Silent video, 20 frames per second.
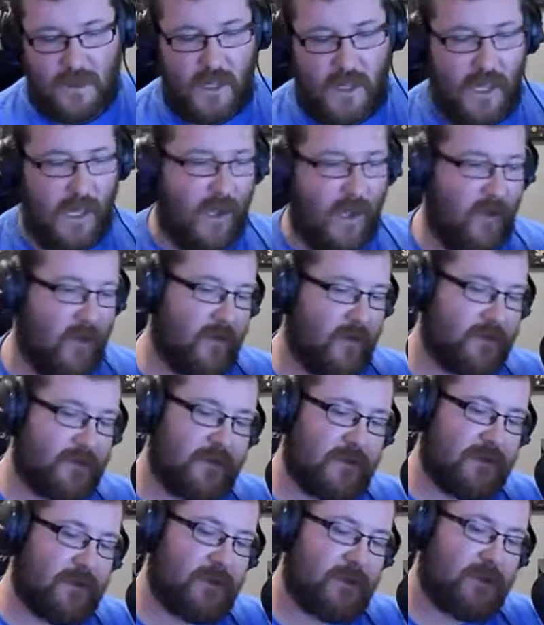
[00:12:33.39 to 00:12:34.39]
a
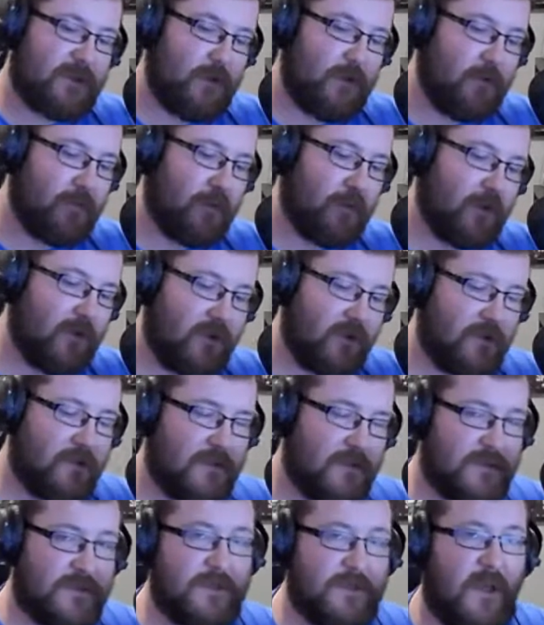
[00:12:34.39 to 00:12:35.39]

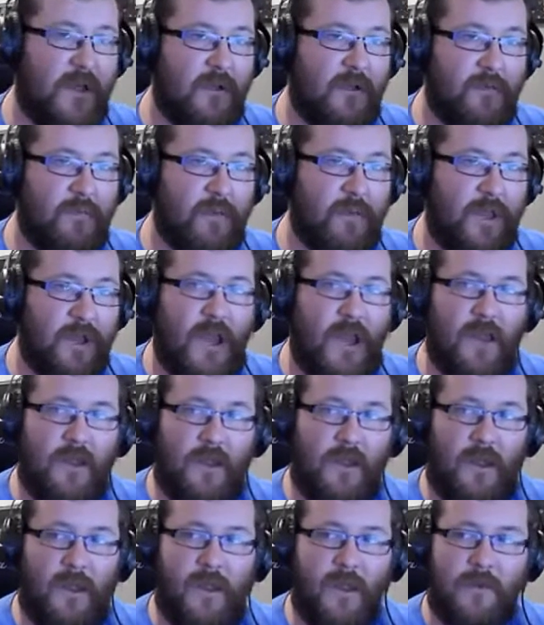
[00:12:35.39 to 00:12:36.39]
super solid
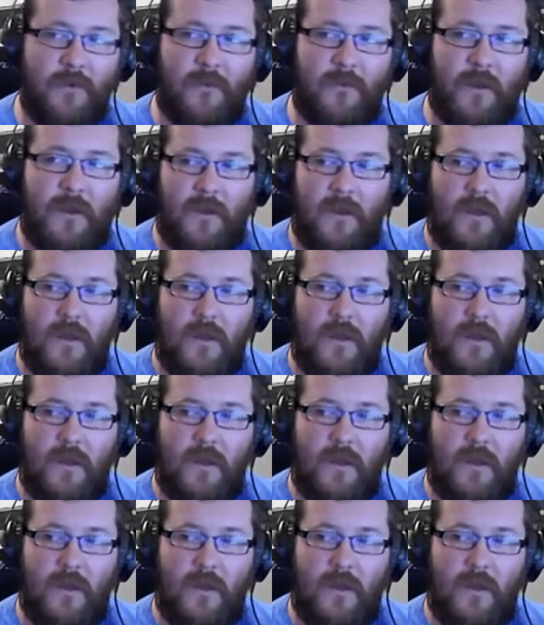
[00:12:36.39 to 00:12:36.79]
plot line